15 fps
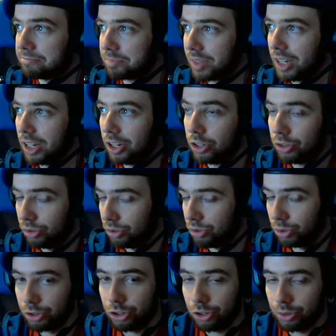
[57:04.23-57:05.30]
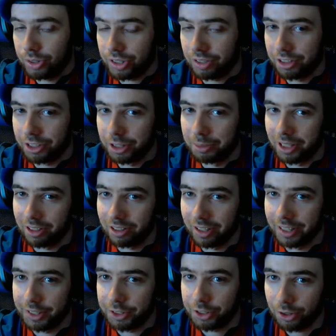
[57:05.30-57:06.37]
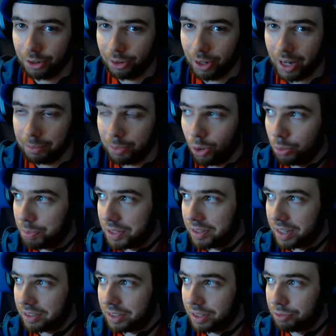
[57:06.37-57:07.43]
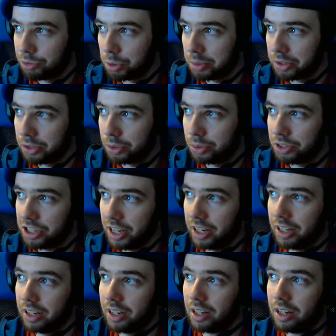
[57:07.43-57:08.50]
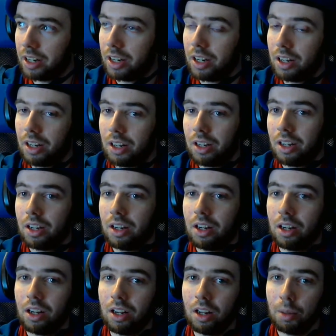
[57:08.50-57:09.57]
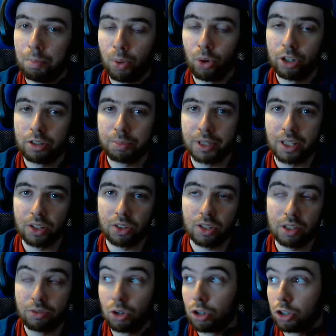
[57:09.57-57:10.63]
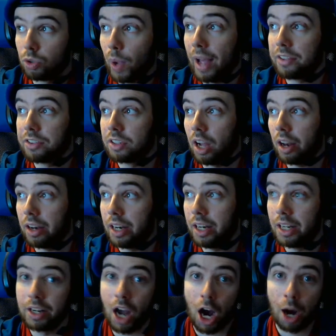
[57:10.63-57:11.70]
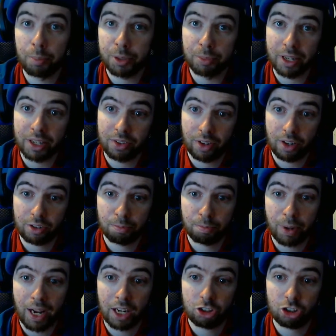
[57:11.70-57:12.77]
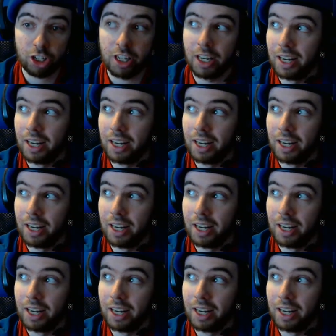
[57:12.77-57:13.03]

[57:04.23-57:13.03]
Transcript: So Source two is definitely going to be a thing. So I'm hoping that Team Fortress two is getting Uh, a port, because Team Fortress two hasn't gotten an optimization patch in